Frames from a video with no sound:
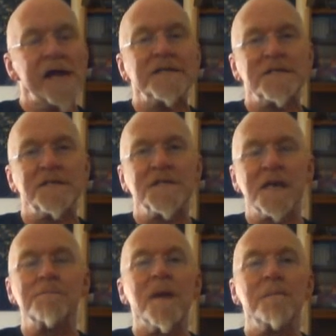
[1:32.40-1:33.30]
It is
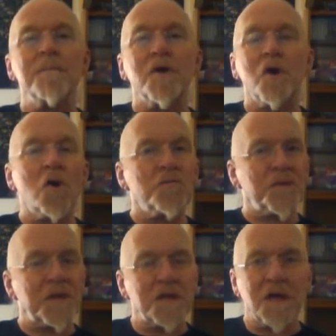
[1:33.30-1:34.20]
a member of
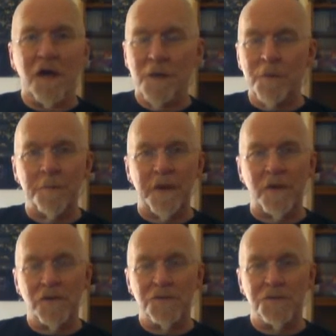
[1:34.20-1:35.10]
the Kuiper
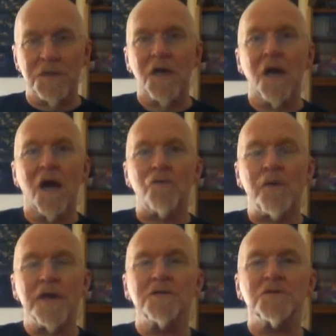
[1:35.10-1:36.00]
Belt, a
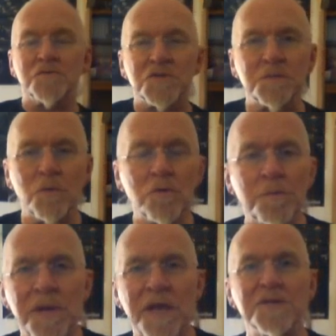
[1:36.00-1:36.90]
range of small
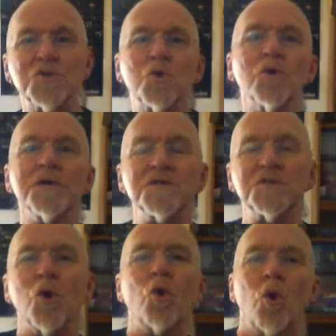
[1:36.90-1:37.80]
planetoids
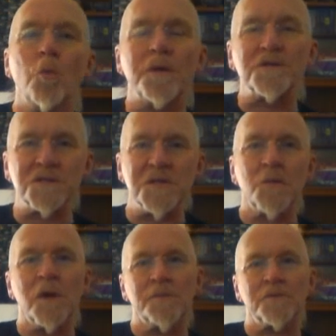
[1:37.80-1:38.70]
that orbit
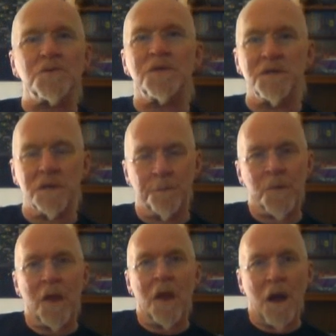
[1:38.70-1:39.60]
somewhere between
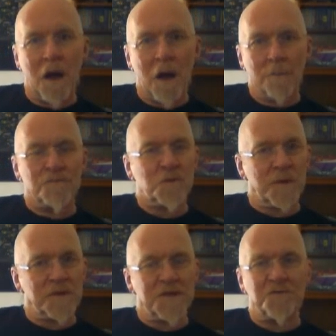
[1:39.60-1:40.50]
um,
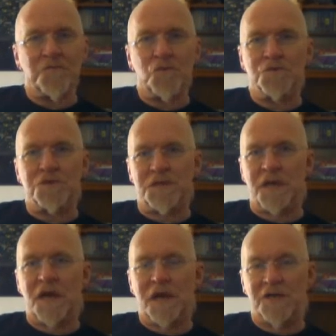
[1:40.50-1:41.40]
20 to
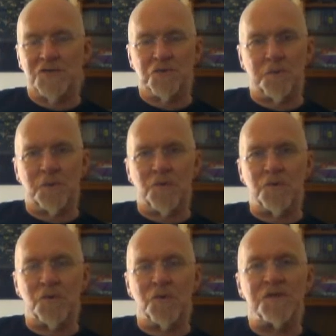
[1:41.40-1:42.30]
40 astronomical
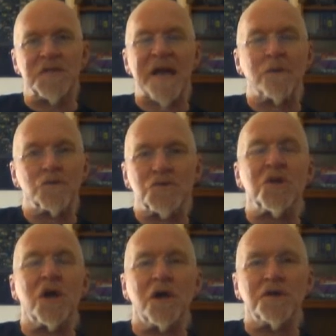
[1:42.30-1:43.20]
units
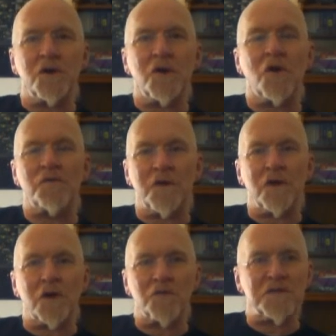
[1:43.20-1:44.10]
outside of the
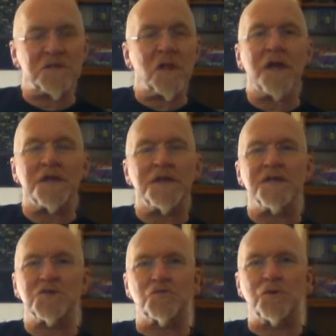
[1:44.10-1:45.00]
Earth. It's like the
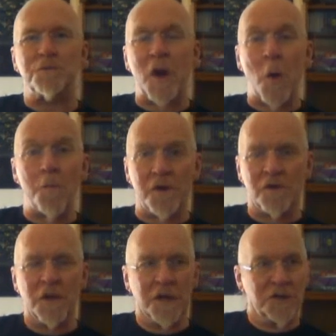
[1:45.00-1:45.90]
asteroid belt,
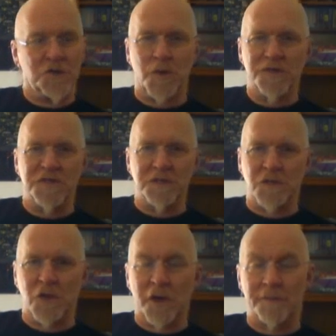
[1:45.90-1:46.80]
but 20
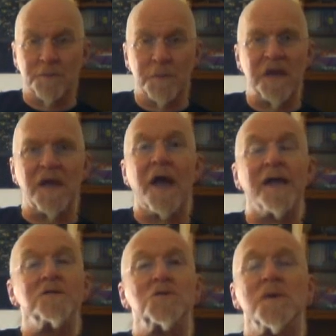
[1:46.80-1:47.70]
times bigger
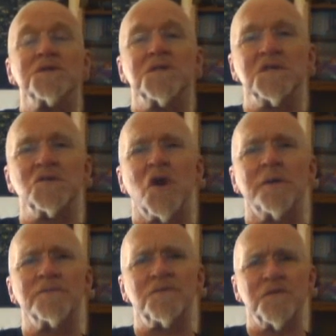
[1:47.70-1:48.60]
and 20
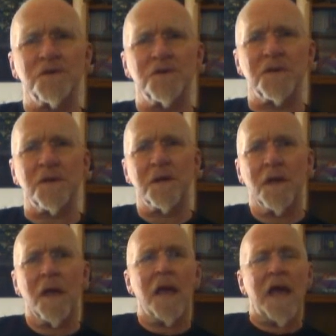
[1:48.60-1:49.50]
times further
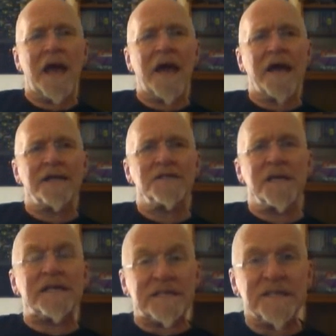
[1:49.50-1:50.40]
and
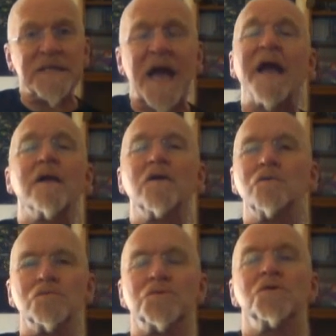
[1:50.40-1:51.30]
it is
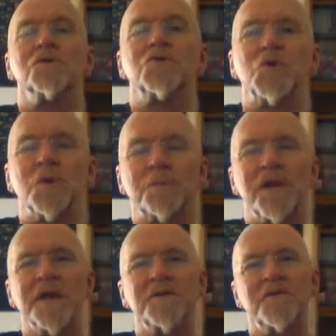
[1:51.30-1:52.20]
angled to the
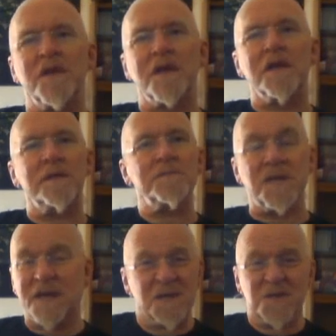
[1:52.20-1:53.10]
plane of the
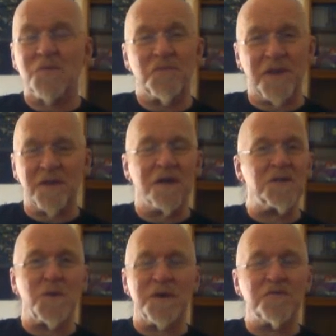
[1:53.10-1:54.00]
ecliptic at something like
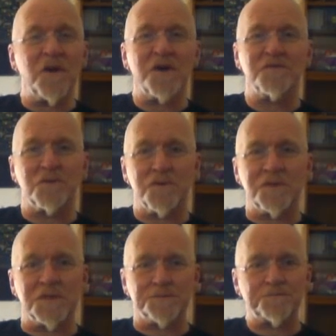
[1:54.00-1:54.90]
25
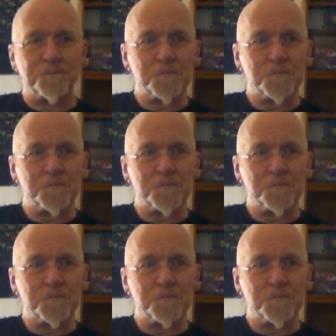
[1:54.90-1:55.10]
degrees.